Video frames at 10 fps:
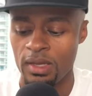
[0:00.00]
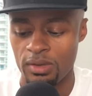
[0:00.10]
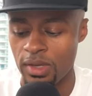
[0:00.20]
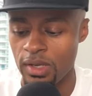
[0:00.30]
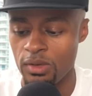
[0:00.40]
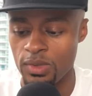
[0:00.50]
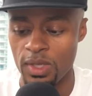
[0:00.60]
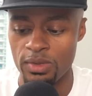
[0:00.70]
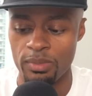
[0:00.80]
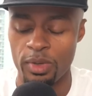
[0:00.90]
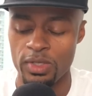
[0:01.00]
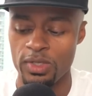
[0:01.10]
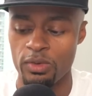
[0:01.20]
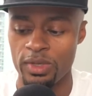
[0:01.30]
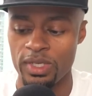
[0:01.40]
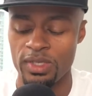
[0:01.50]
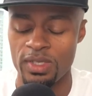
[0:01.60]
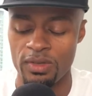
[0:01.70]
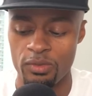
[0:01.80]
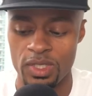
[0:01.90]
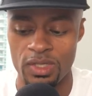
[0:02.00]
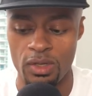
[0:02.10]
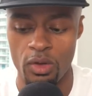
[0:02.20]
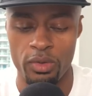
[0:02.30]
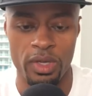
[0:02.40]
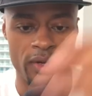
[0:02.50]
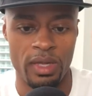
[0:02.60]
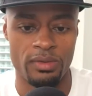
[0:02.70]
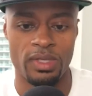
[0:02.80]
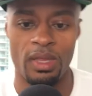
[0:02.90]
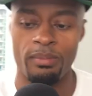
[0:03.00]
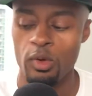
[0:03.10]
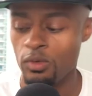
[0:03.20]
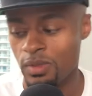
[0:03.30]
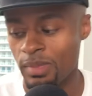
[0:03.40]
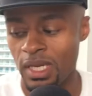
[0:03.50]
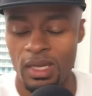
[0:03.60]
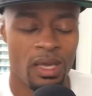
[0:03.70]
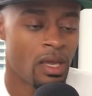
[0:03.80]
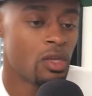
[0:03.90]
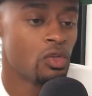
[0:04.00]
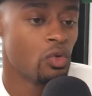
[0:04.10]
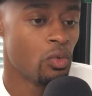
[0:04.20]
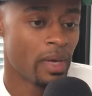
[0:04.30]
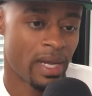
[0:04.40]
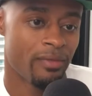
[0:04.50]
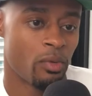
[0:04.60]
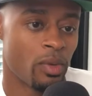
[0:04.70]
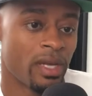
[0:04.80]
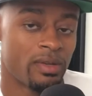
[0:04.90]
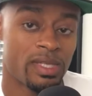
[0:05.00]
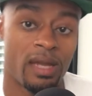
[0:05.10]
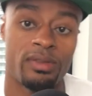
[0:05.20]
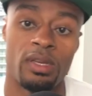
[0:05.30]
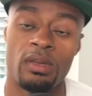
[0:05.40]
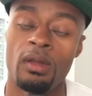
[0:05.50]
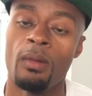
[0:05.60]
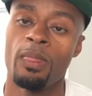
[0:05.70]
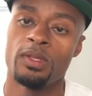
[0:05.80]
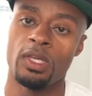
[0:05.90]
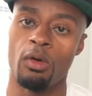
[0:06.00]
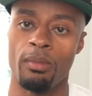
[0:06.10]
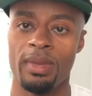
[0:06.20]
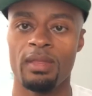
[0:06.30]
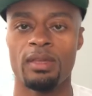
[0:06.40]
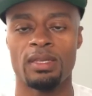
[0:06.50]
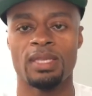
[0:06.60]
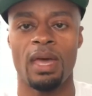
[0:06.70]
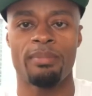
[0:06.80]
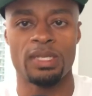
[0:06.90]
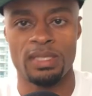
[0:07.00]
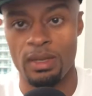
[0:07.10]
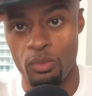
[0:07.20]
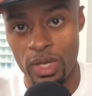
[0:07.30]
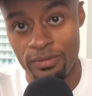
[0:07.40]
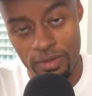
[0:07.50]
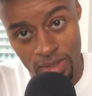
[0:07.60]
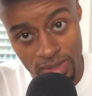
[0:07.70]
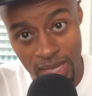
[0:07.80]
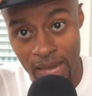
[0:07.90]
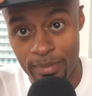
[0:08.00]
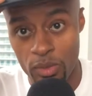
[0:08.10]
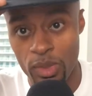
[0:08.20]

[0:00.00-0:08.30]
you get a huge dose of personal initiative, which is the go getter energy that moves me, you, and everyone else out there to go and make things happen instead of waiting for things to happen.